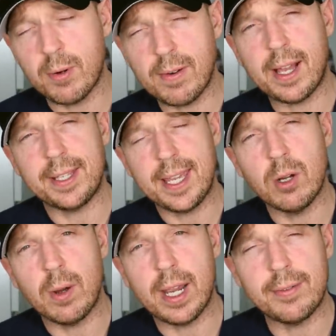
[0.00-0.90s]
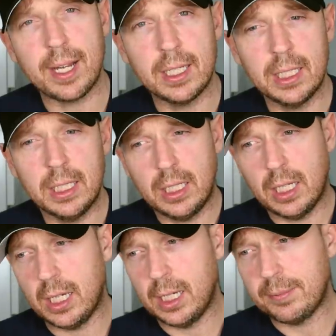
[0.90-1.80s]
around the heel area
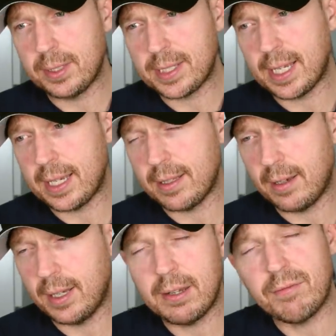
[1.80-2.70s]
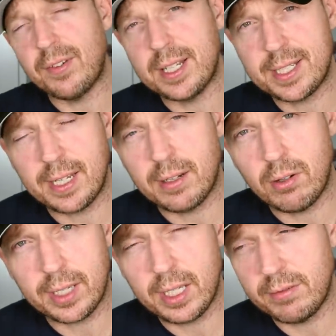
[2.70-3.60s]
um, than, say, an Infinity, a
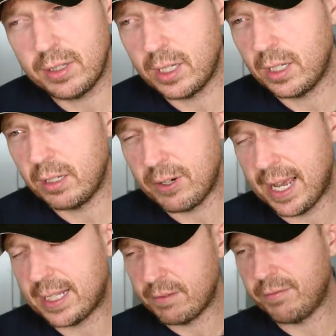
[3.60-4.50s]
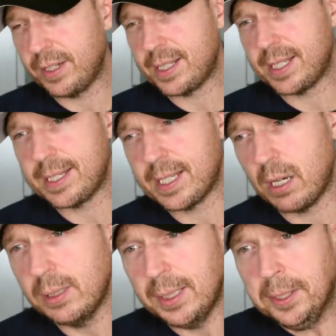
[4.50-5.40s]
Nike uh, React Infinity.
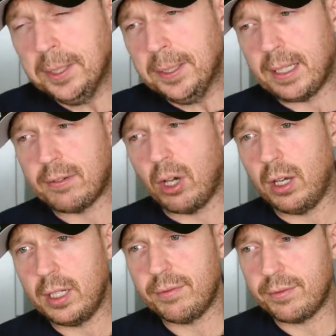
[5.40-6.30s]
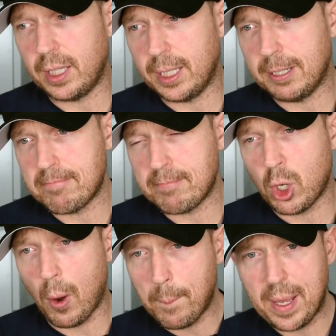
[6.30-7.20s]
So they've kind of um,
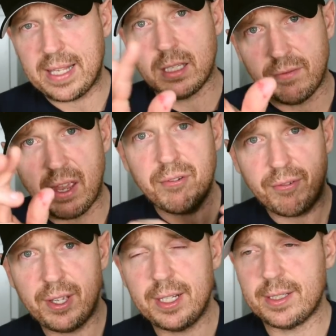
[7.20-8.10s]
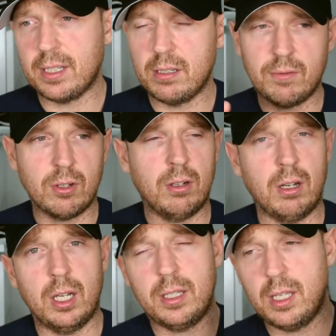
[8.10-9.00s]
got bits of everything. So you've got
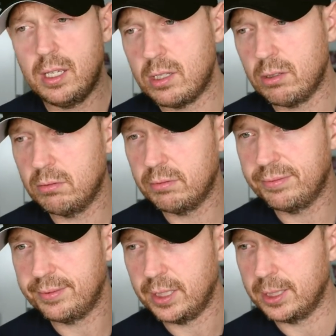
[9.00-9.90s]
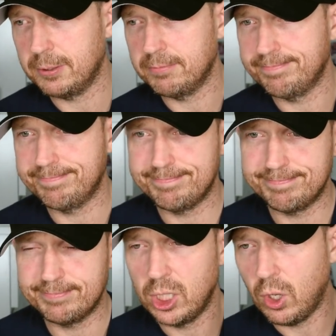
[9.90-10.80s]
like the sort of um,
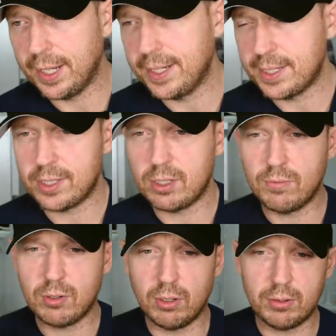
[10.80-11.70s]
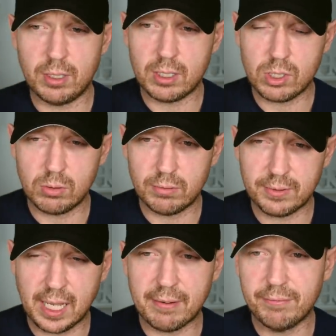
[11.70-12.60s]
lightness, you've got the sort
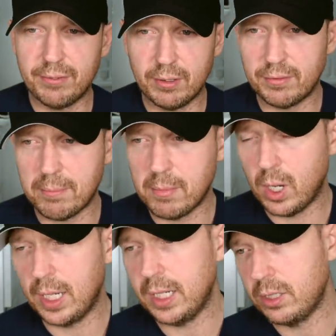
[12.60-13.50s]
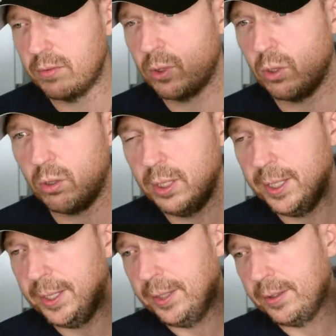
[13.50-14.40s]
of comfort of a Miler, you've got
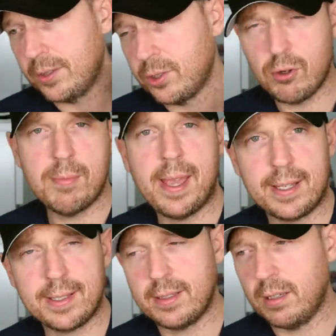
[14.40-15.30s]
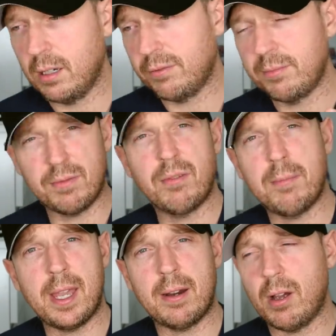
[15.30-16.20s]
the Zoom X uh, from the
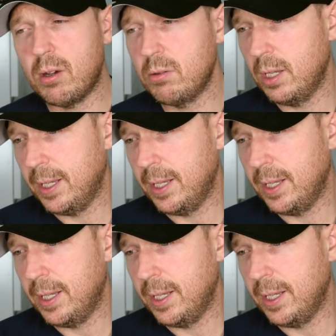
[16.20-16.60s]
Vomero,